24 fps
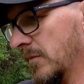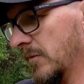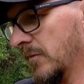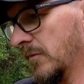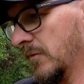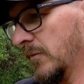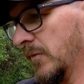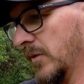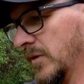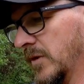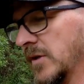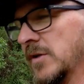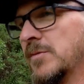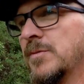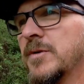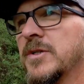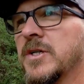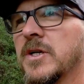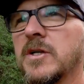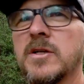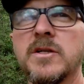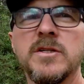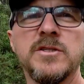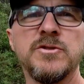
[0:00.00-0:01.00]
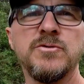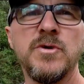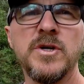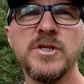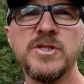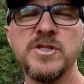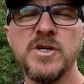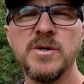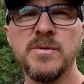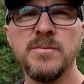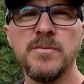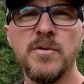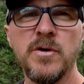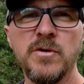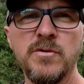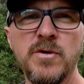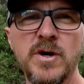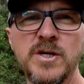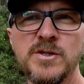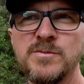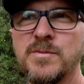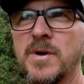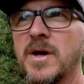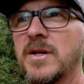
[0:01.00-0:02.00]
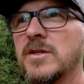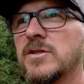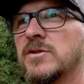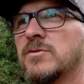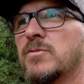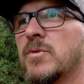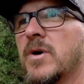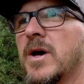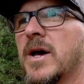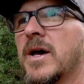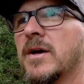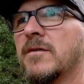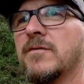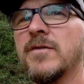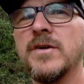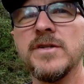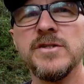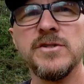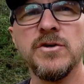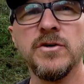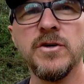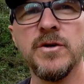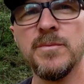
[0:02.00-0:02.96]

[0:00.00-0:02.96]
with this particular stretcher, my crash pad swag fits on it